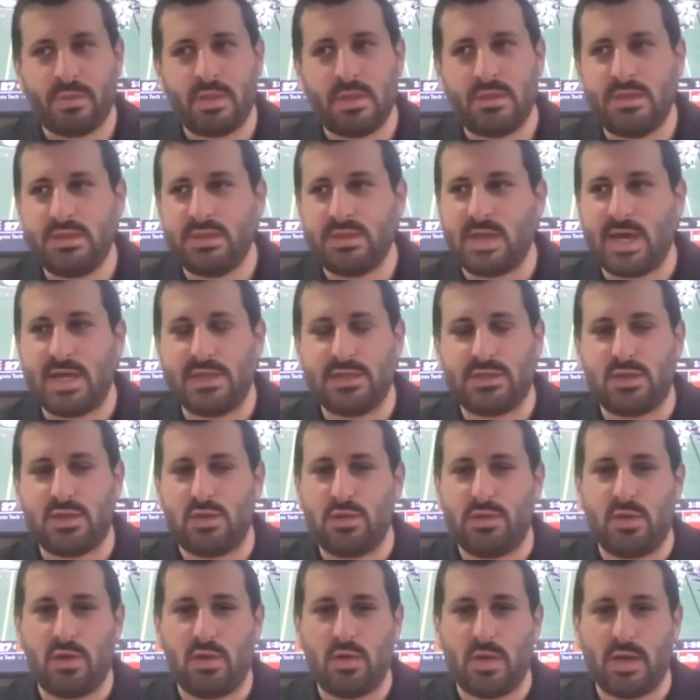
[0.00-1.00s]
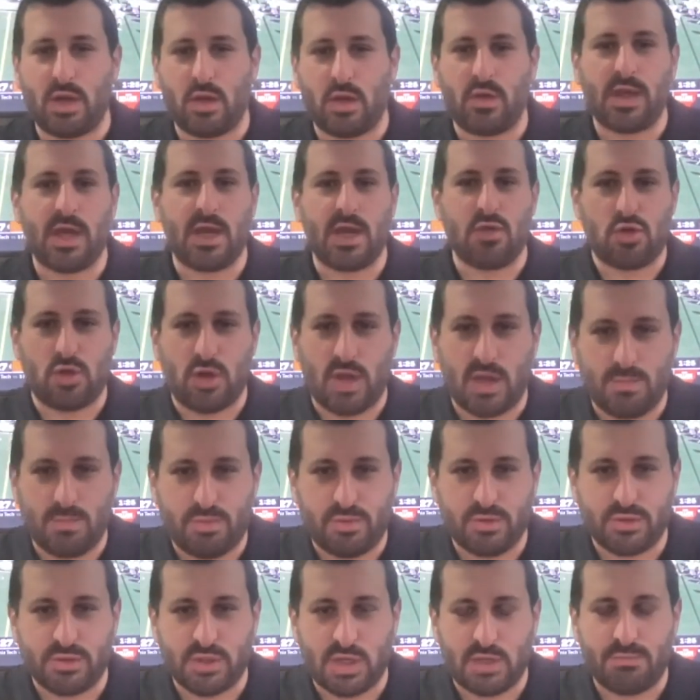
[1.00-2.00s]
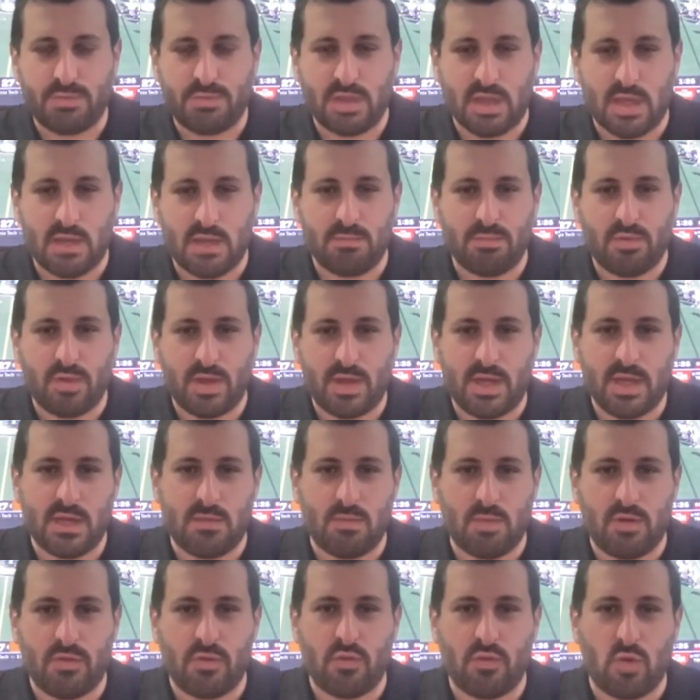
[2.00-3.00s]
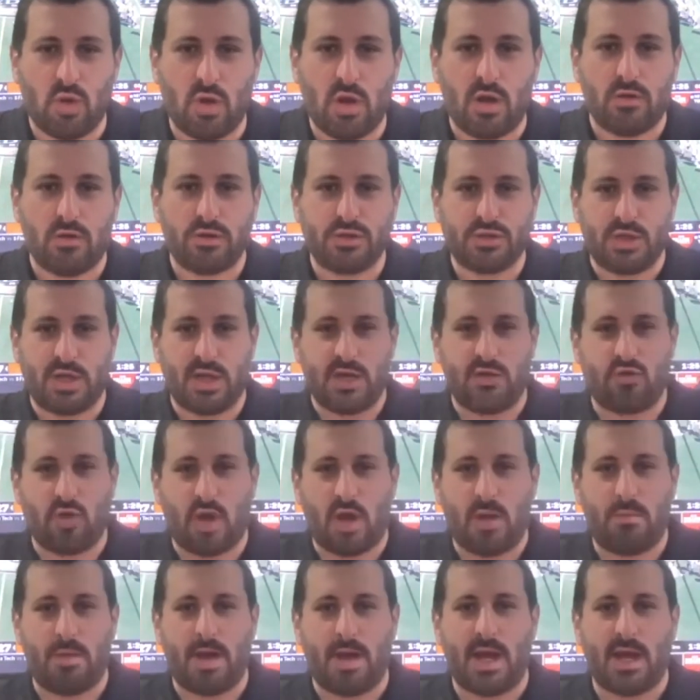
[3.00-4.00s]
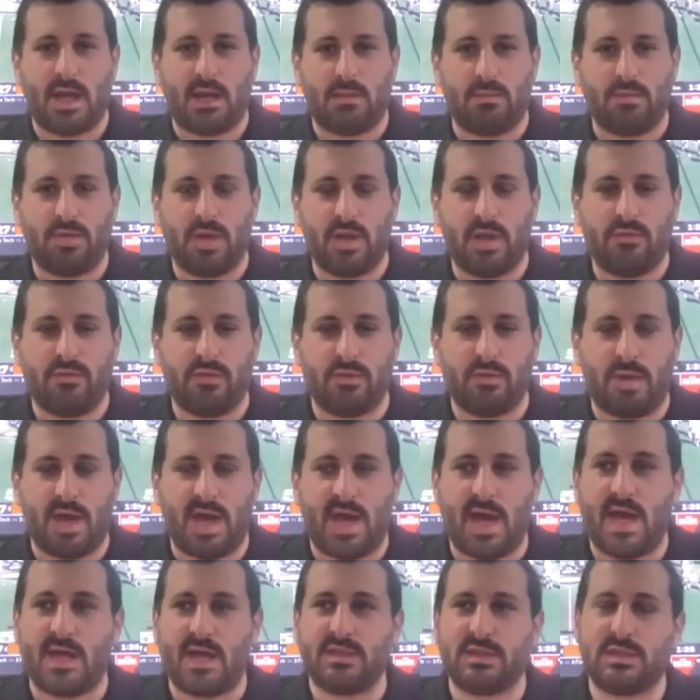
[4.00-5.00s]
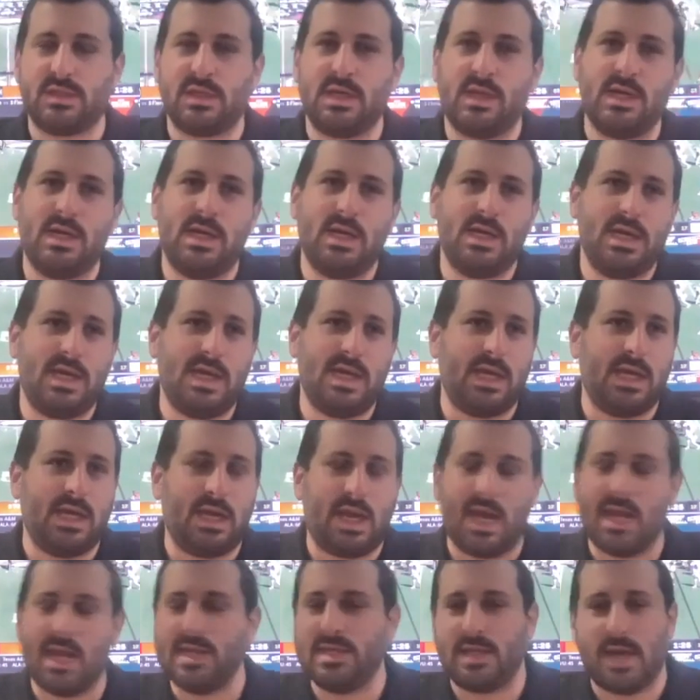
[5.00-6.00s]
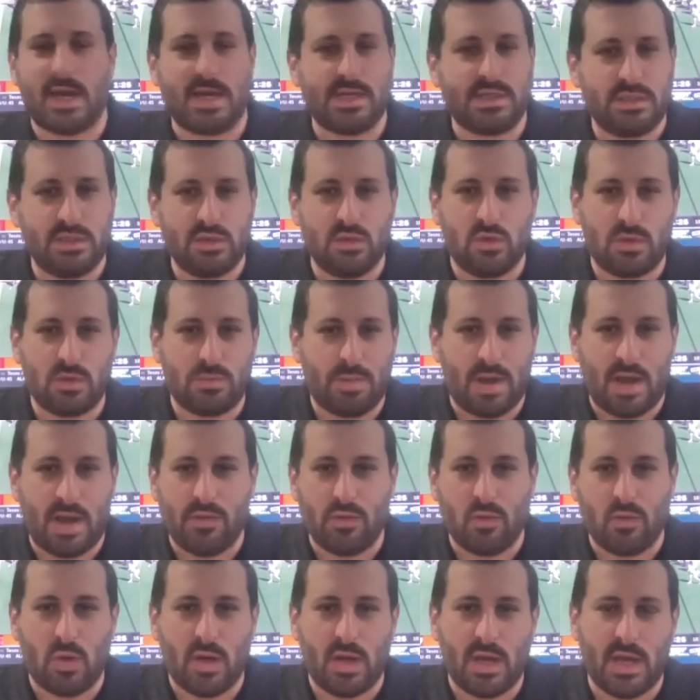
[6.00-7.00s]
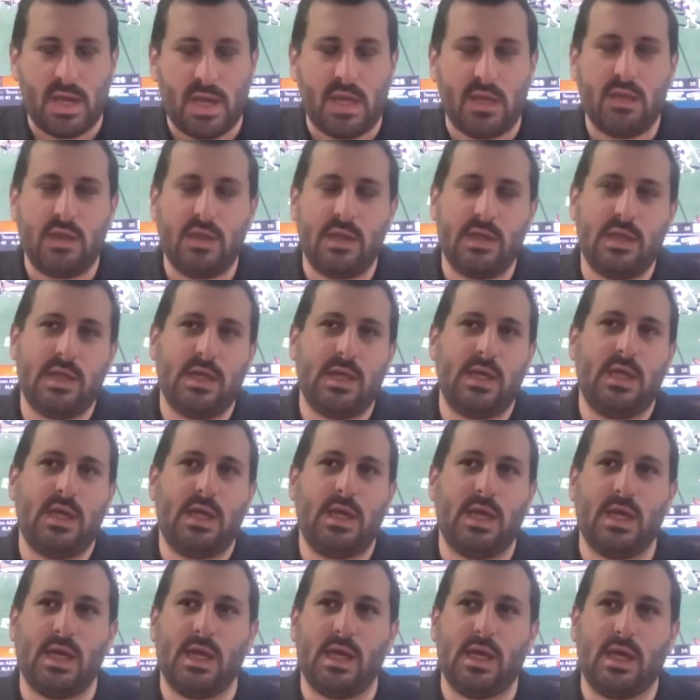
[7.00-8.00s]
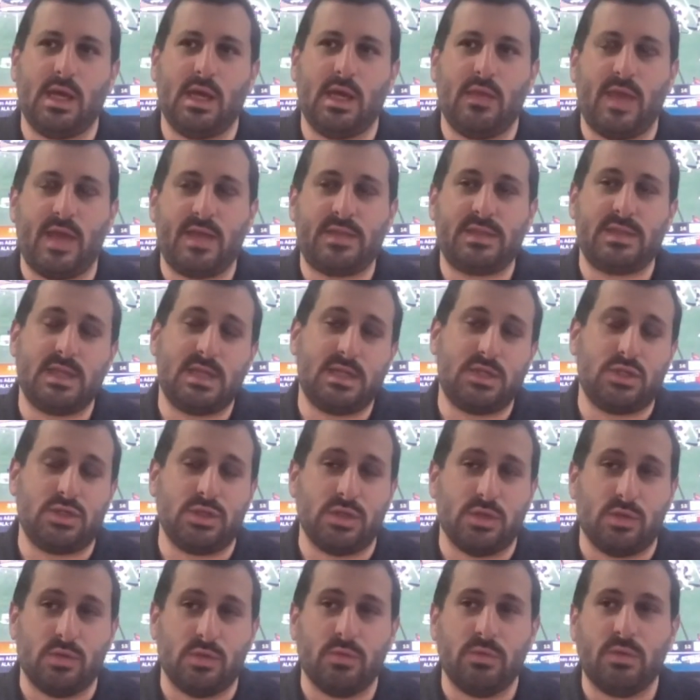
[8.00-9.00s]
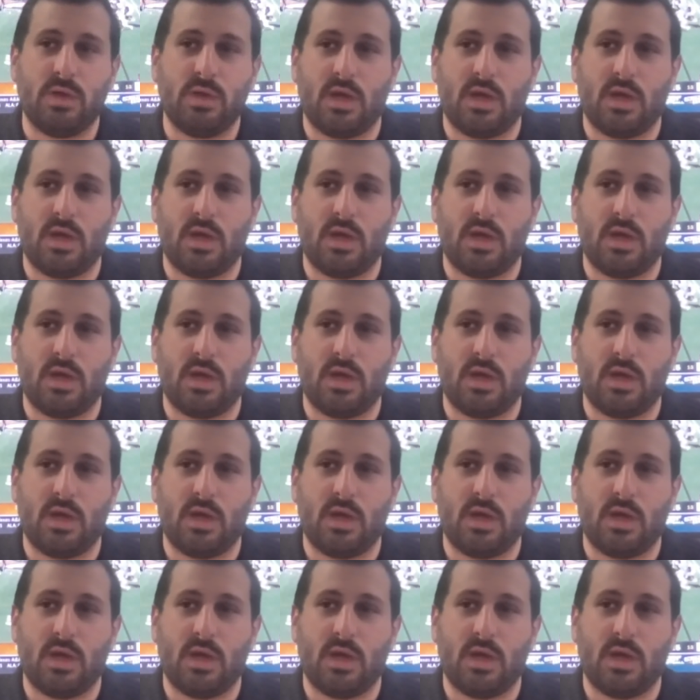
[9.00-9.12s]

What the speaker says: these guys don't know, like, okay, should I push up and play him on the run or should I drop back and play for the pass? He can kind of dice you up either way. And that's an issue.